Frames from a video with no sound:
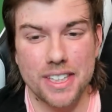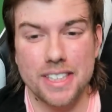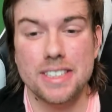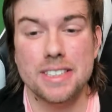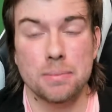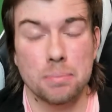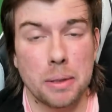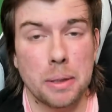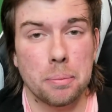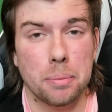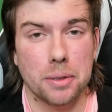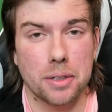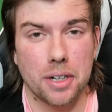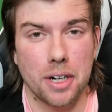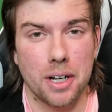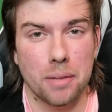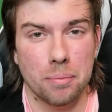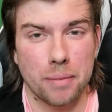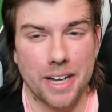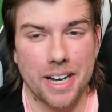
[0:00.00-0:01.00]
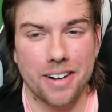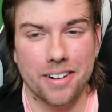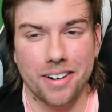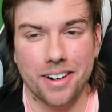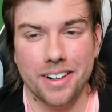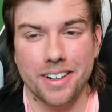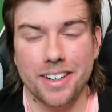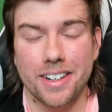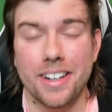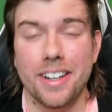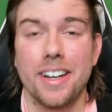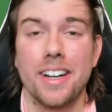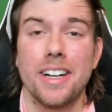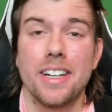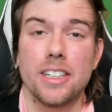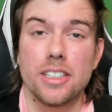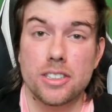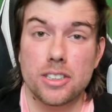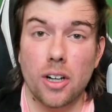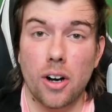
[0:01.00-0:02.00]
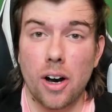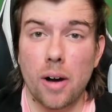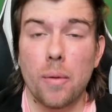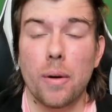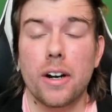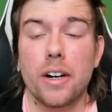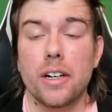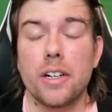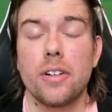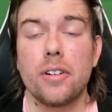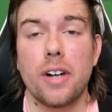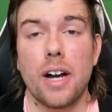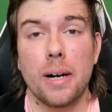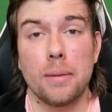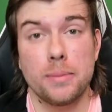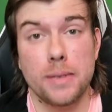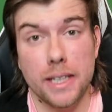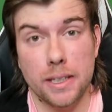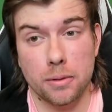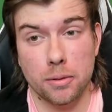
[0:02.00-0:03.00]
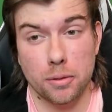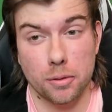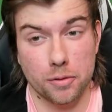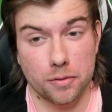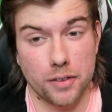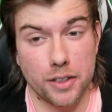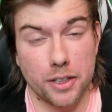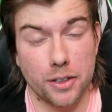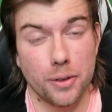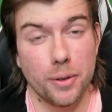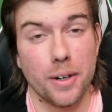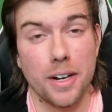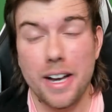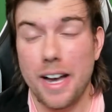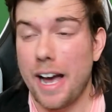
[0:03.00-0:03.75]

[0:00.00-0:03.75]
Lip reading: and people called me out on it. So I wanted to do an updated review.